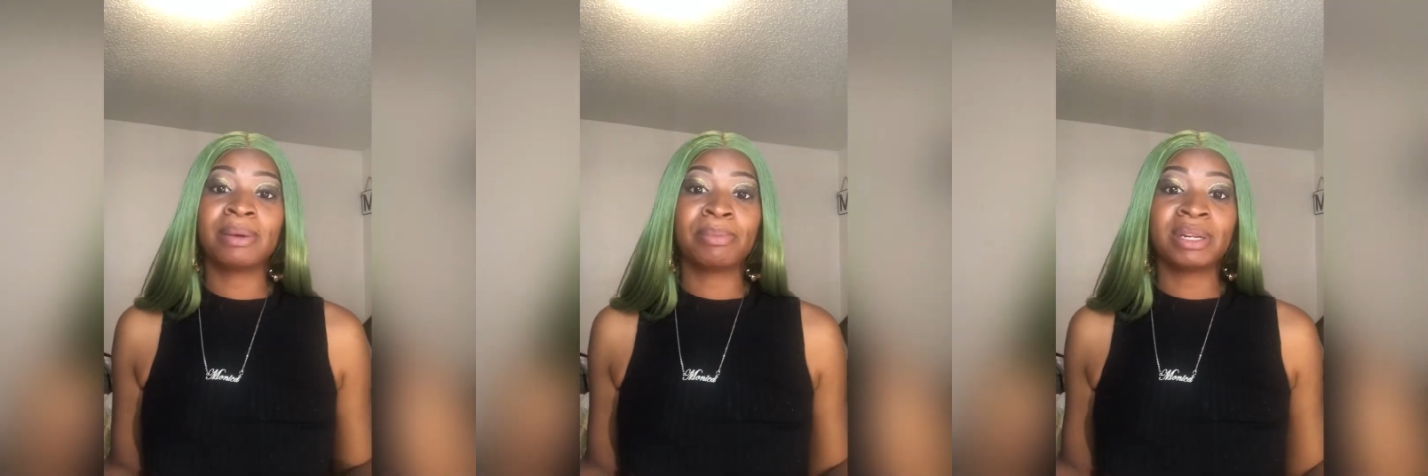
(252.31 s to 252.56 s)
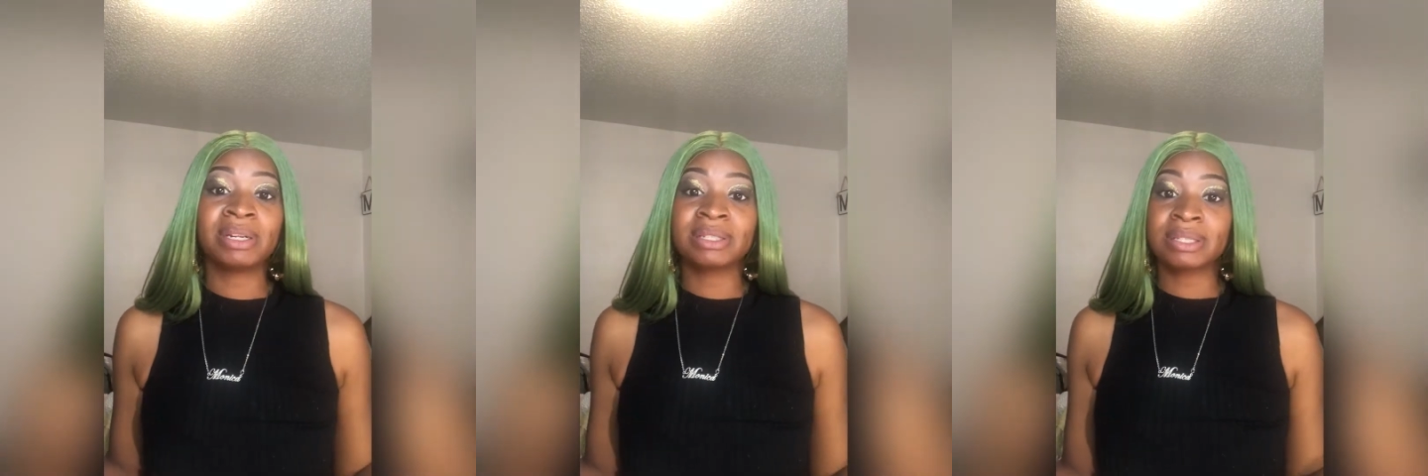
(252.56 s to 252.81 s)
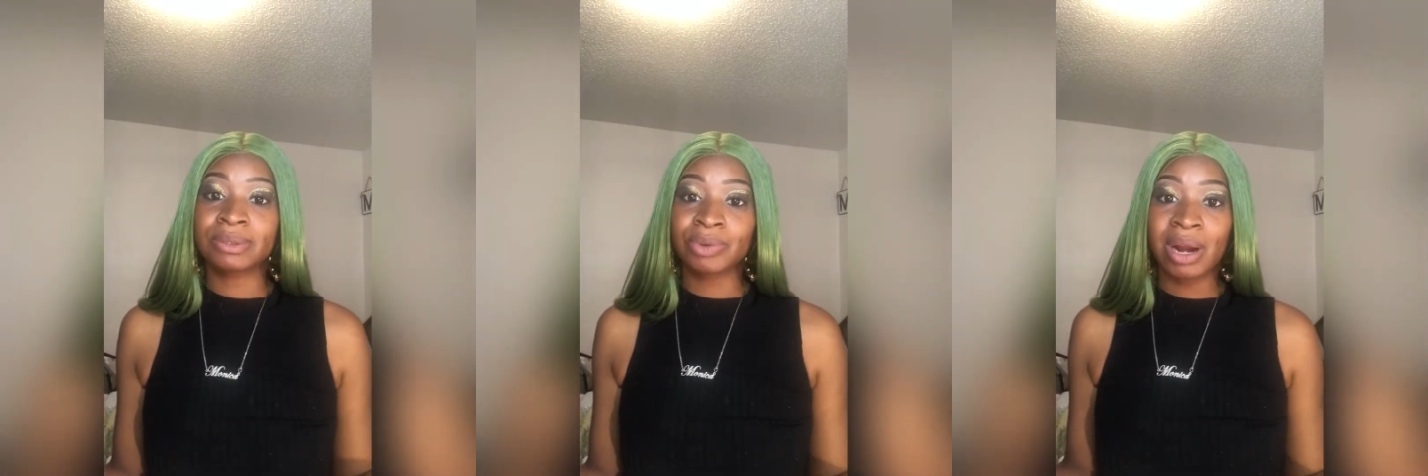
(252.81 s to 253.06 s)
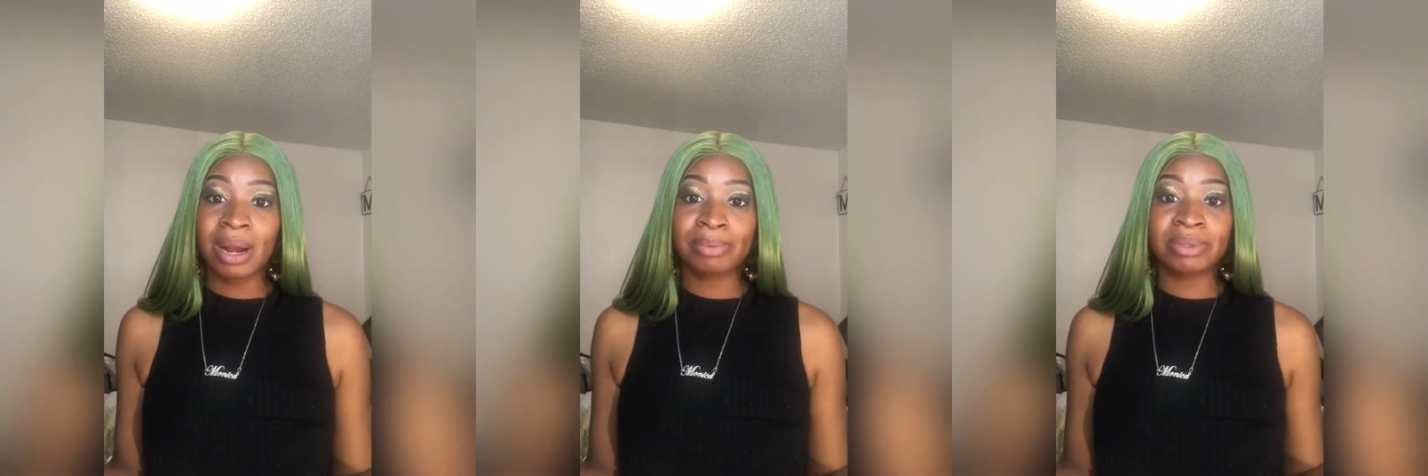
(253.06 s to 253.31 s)
many
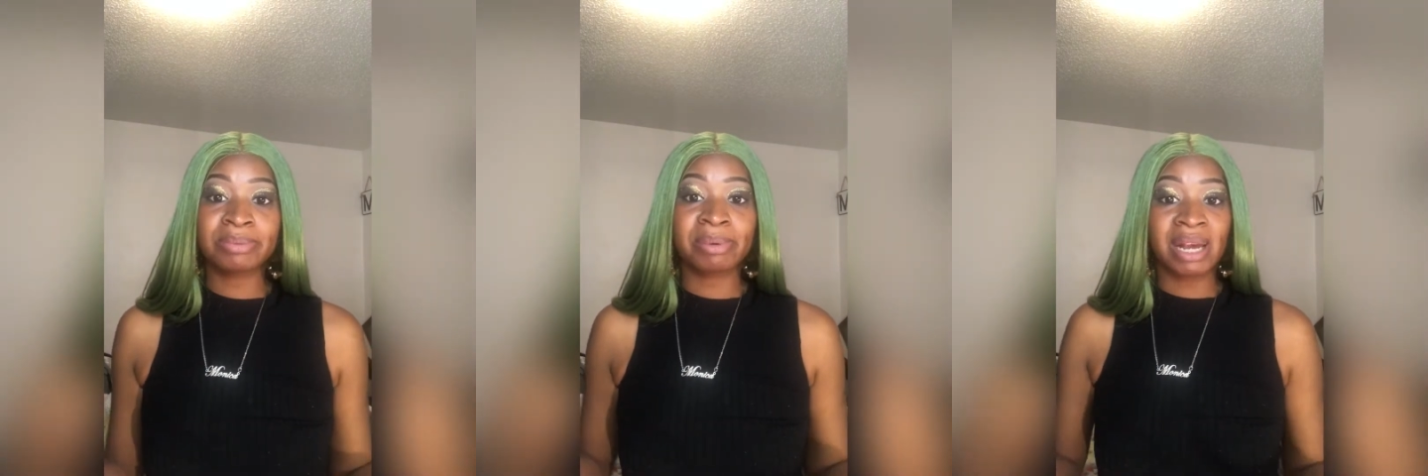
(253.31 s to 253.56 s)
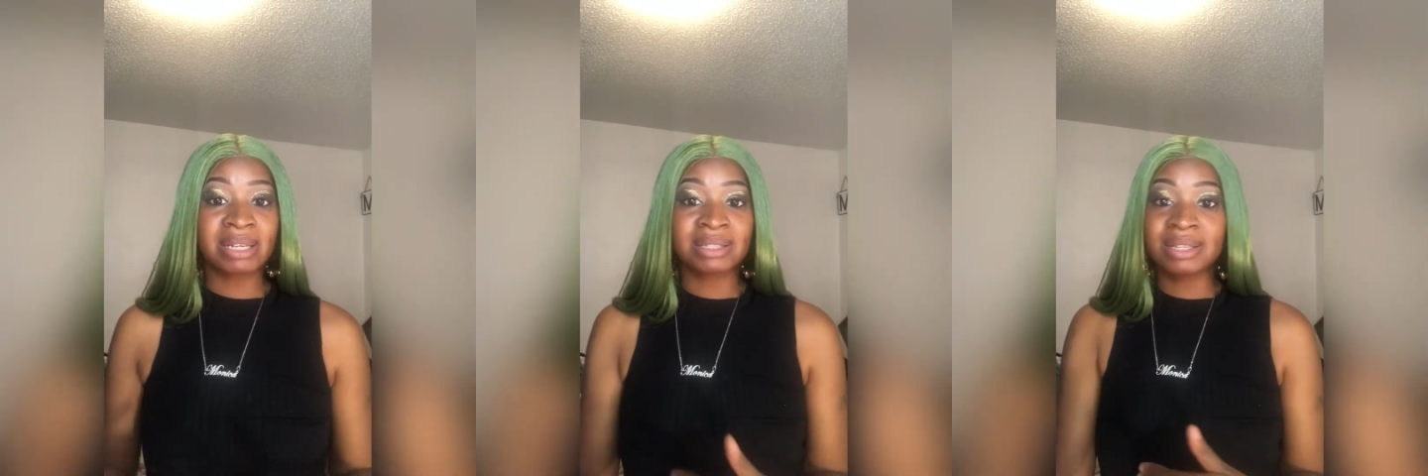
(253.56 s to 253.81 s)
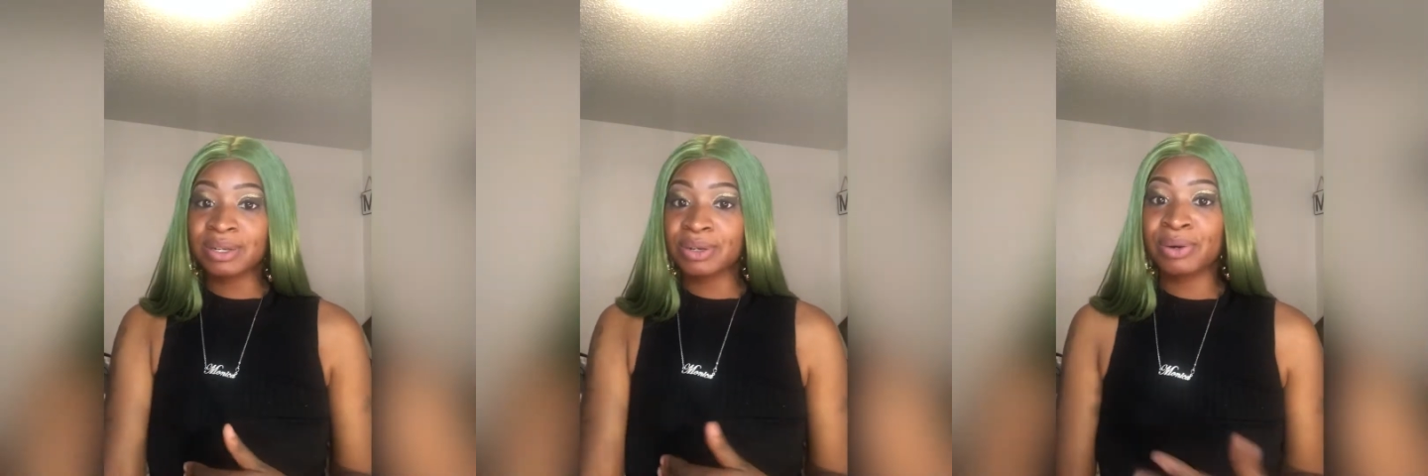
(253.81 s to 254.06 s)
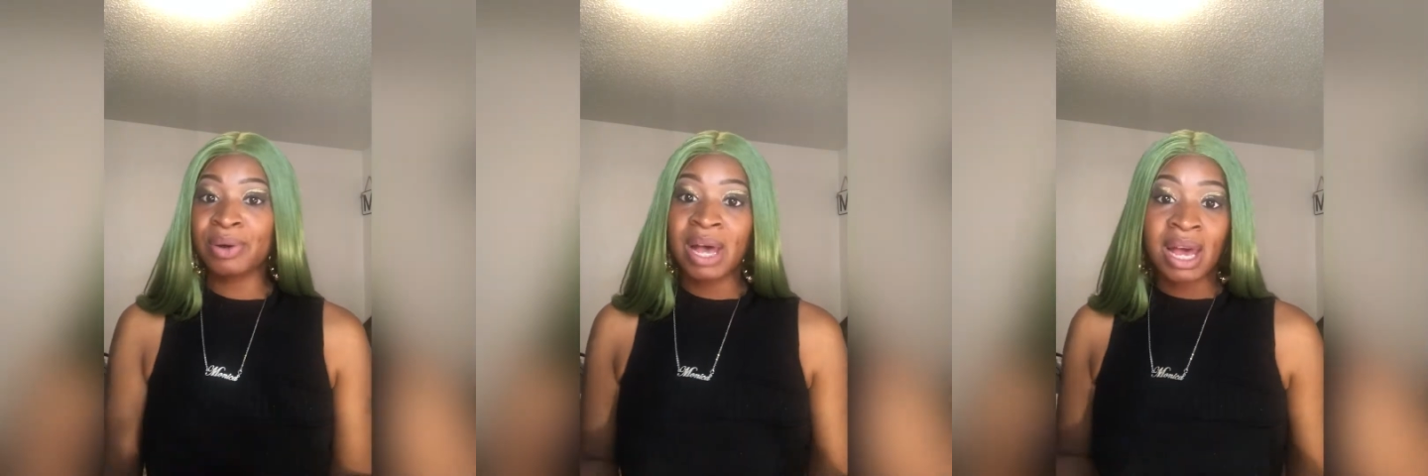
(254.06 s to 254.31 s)
subscribers, but I still